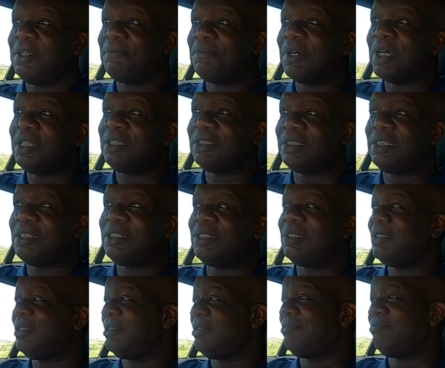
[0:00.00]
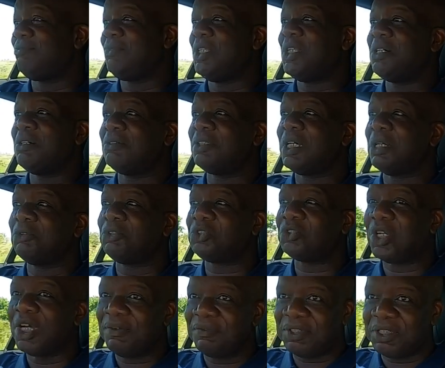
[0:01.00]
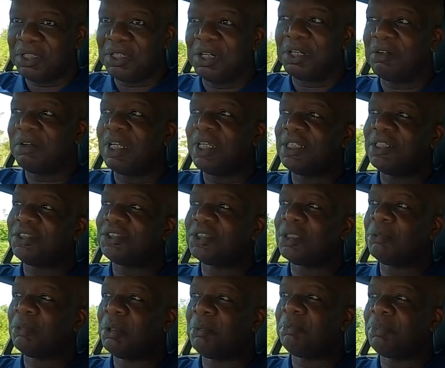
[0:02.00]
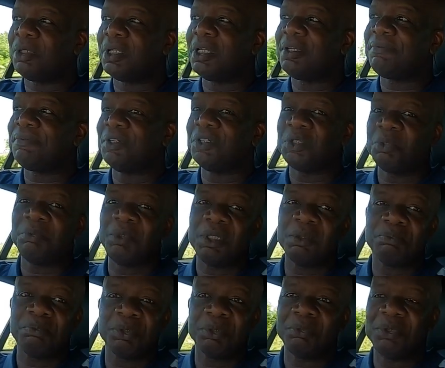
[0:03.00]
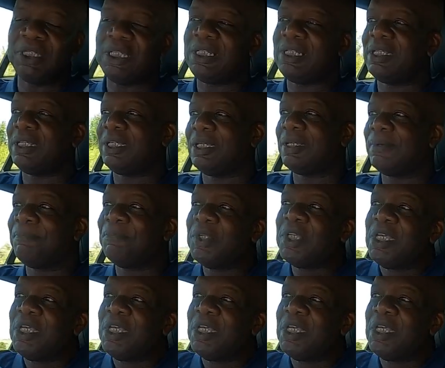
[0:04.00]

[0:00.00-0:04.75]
If I didn't know that I was driving an R8 and someone blindfolded me and put me in here,